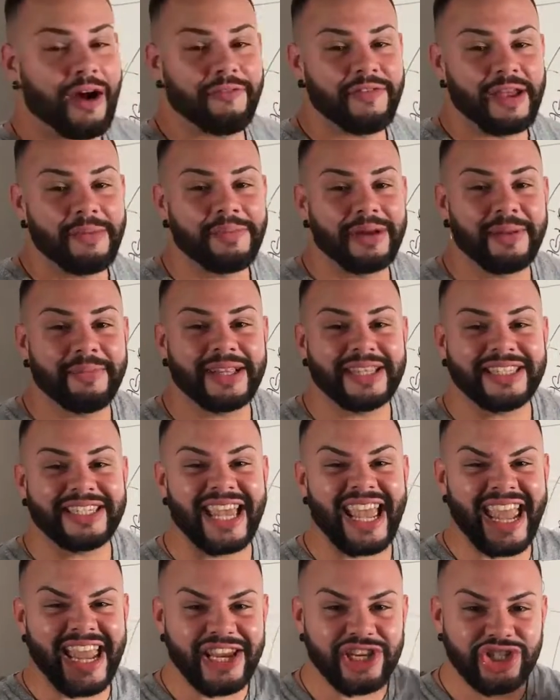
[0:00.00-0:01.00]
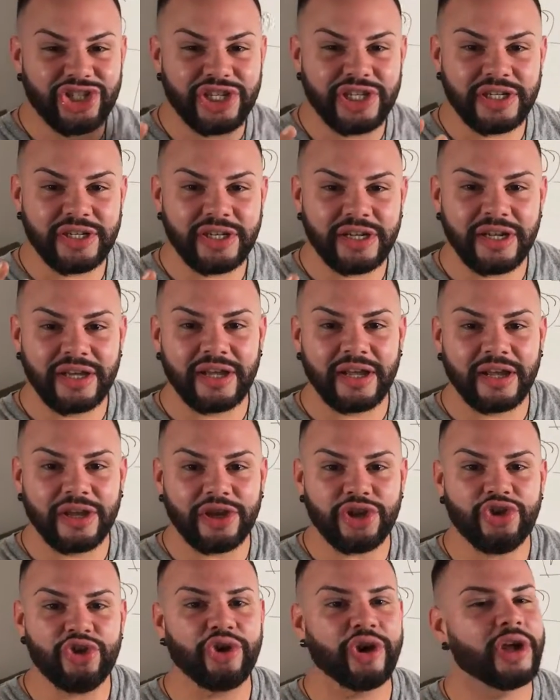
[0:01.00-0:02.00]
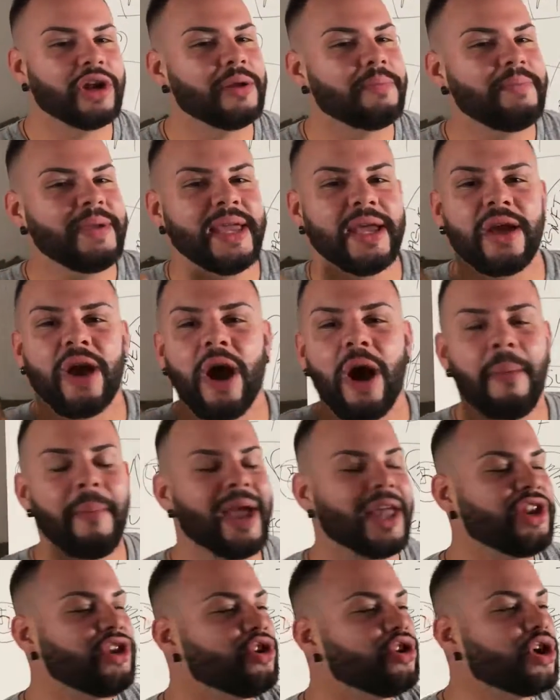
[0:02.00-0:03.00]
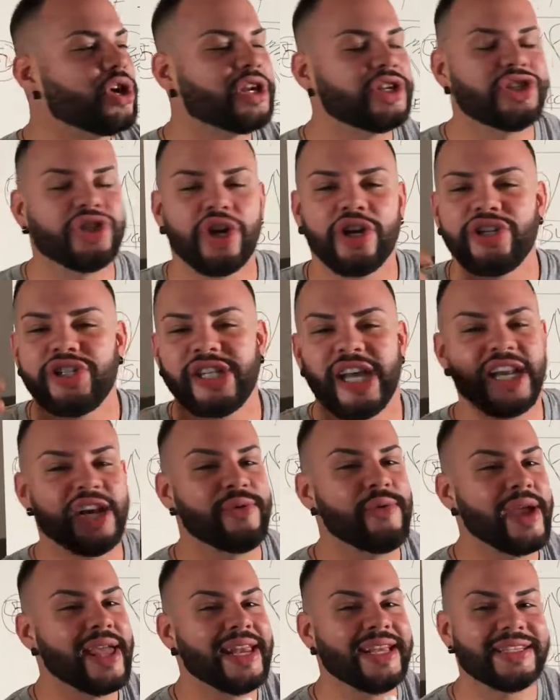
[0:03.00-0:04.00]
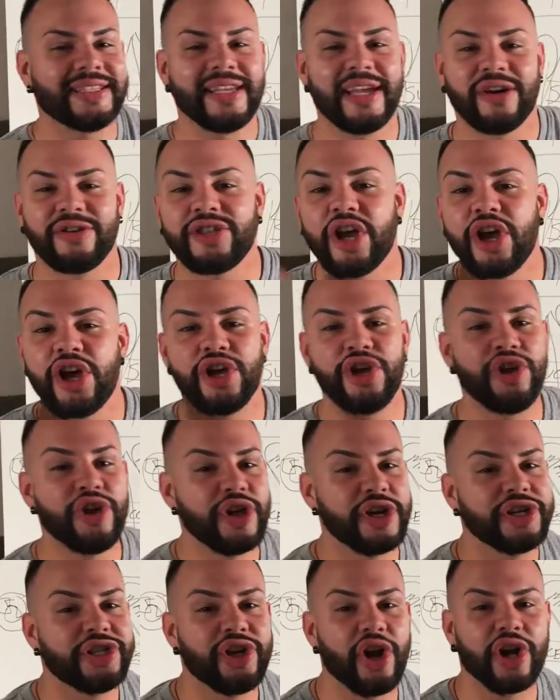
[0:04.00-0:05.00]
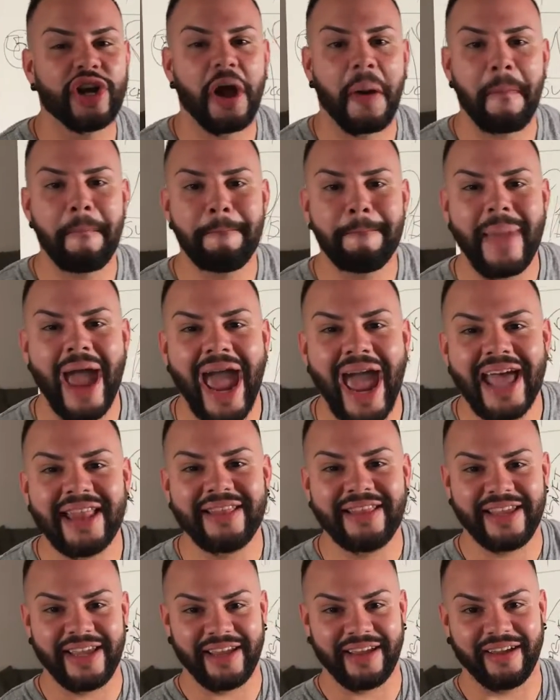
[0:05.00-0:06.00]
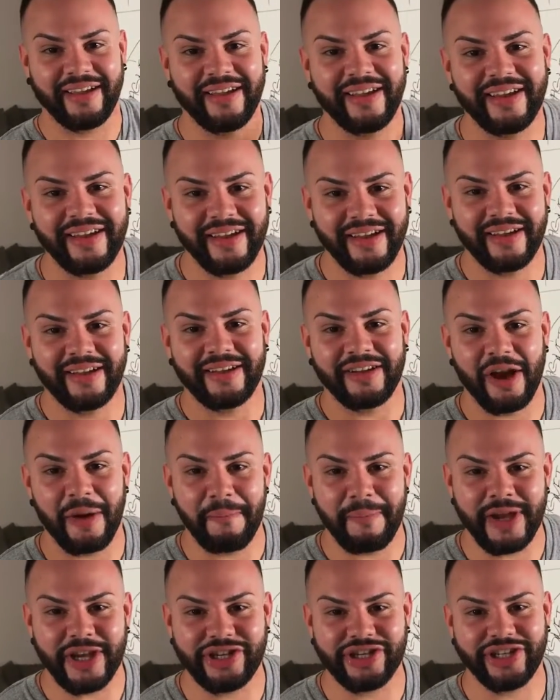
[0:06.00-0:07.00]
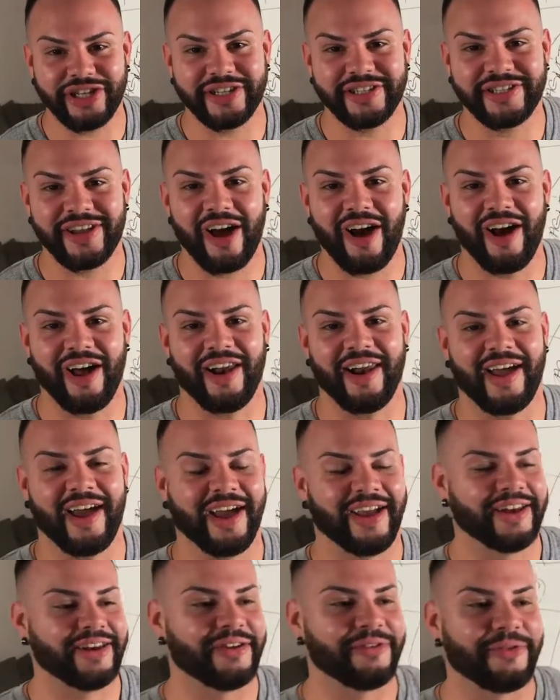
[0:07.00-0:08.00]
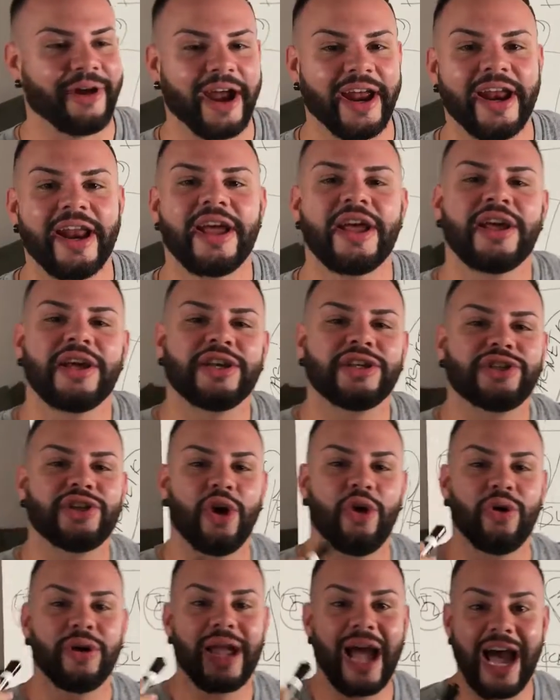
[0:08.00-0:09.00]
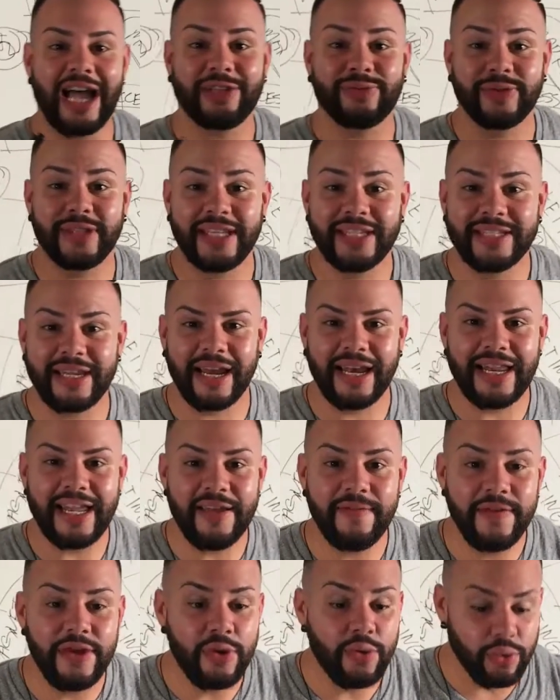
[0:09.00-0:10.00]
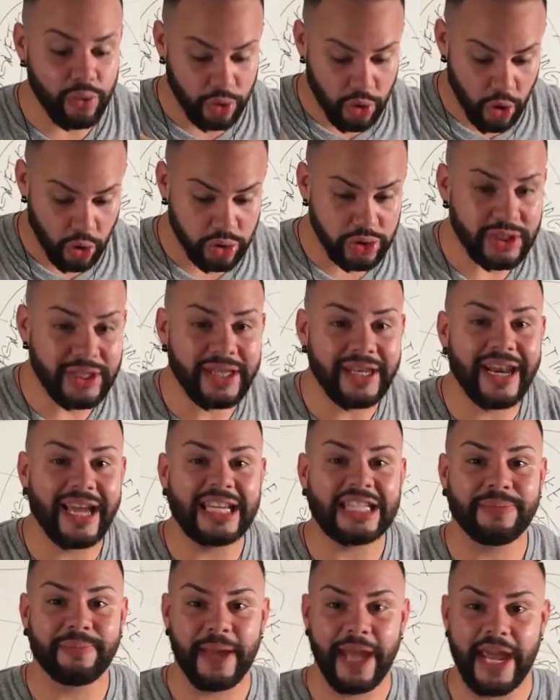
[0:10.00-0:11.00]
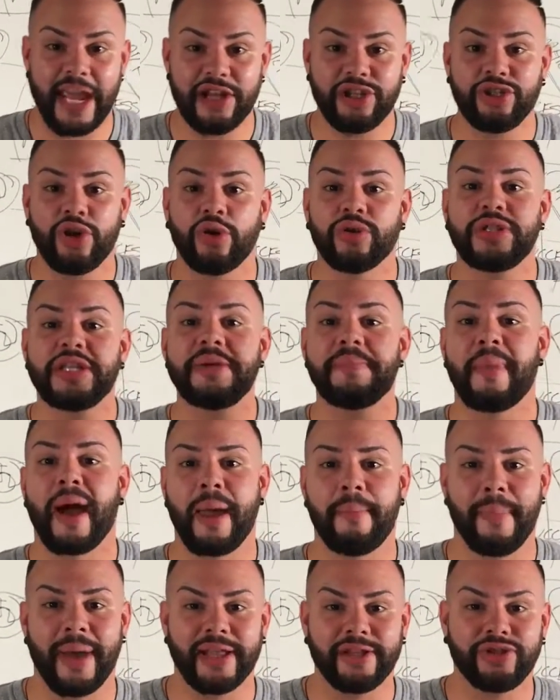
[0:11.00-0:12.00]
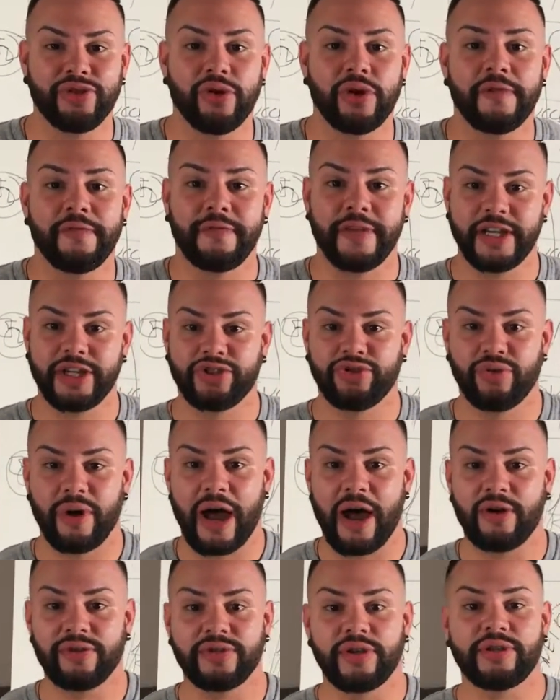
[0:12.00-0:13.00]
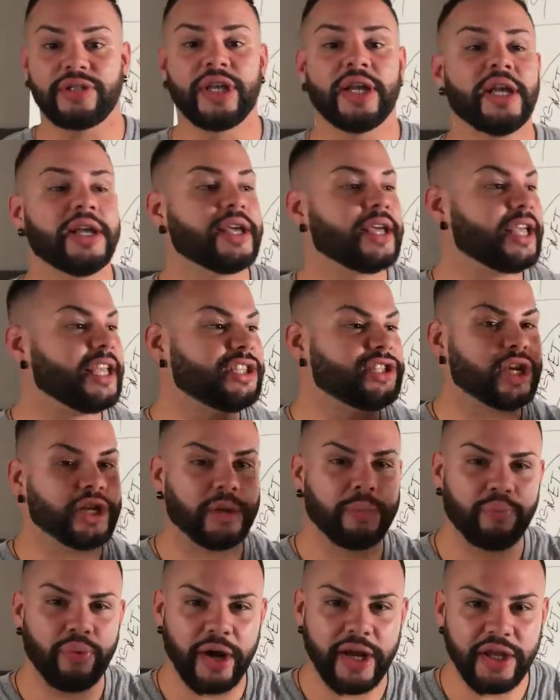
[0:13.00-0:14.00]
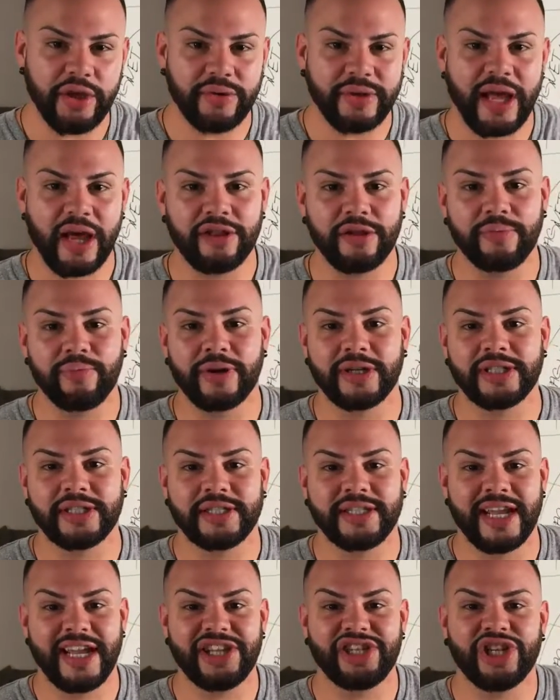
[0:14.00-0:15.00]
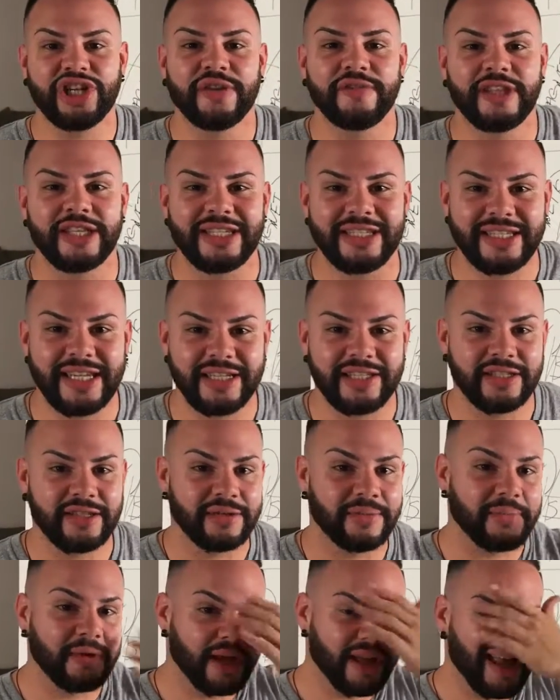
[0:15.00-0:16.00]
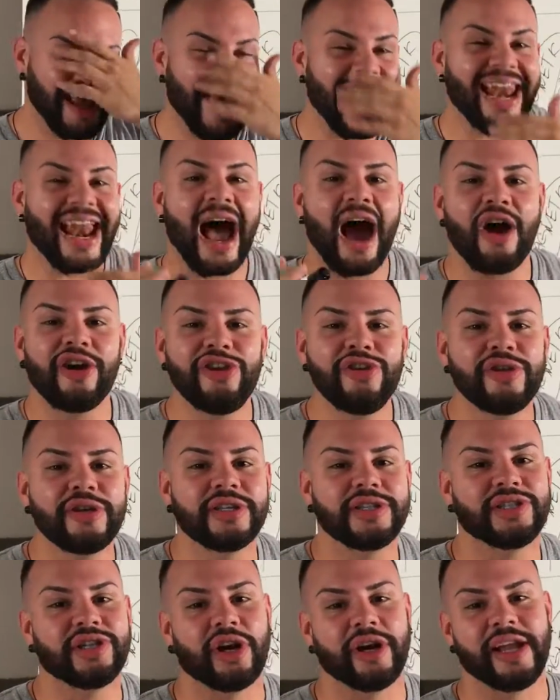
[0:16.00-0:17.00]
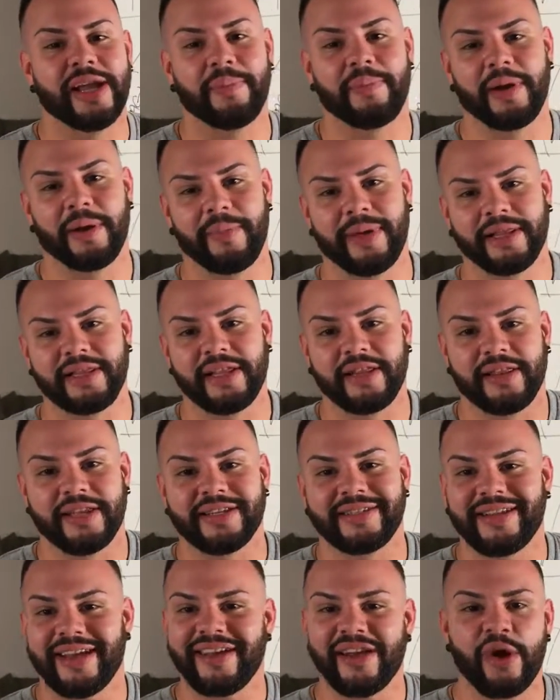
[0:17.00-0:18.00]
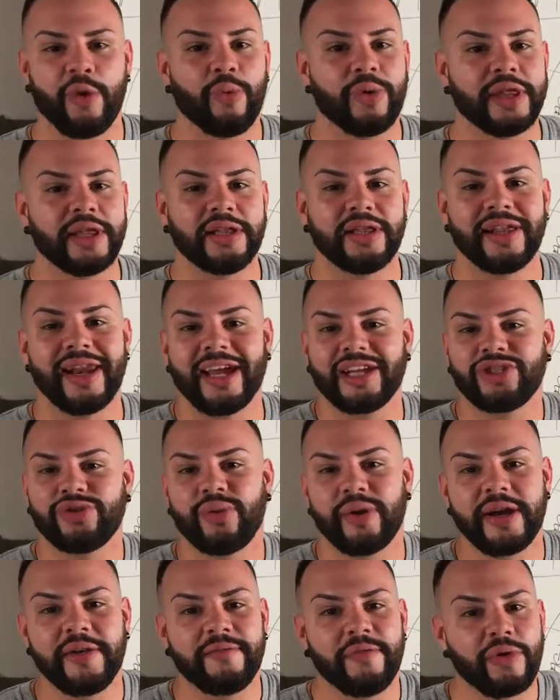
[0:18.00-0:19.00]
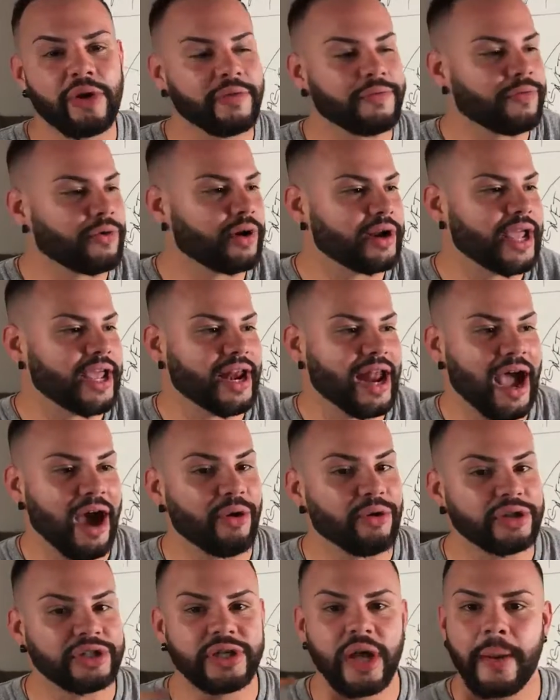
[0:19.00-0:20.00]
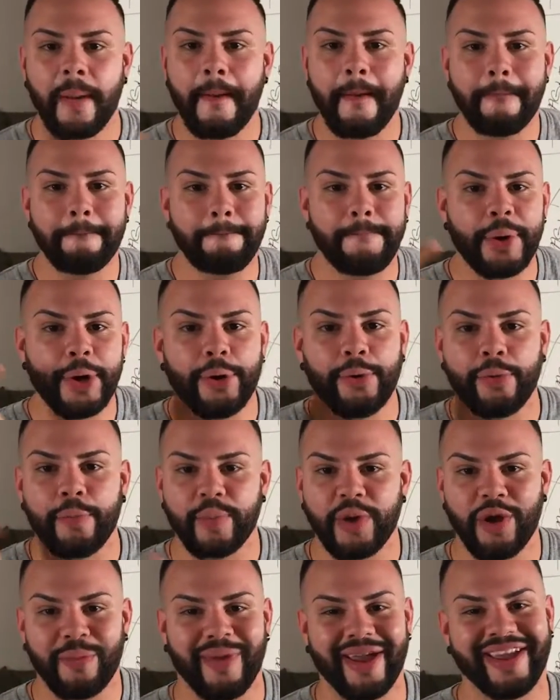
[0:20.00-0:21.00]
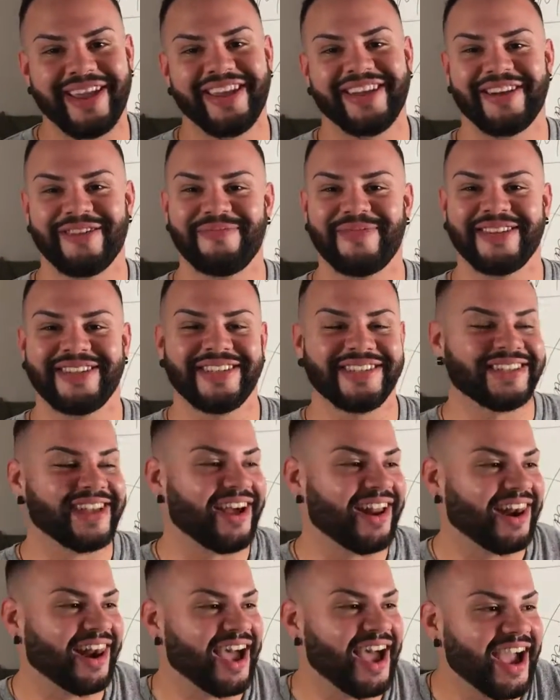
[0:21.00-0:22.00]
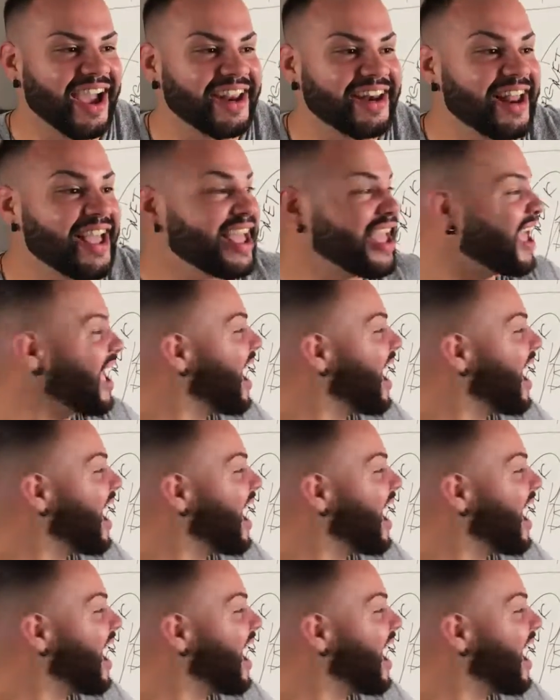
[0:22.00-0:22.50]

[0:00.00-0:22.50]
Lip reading: of implementation, you're gonna become, and you're gonna start generating sales. You're gonna start commanding commissions online, right? So guys, with this I leave you. Go to the next page, go see my mentor, Vic Strauzes. He's gonna break you down the presentation of the system and how you can start implementing this within the next 24 to 48 hours. Boom, you're making commissions online.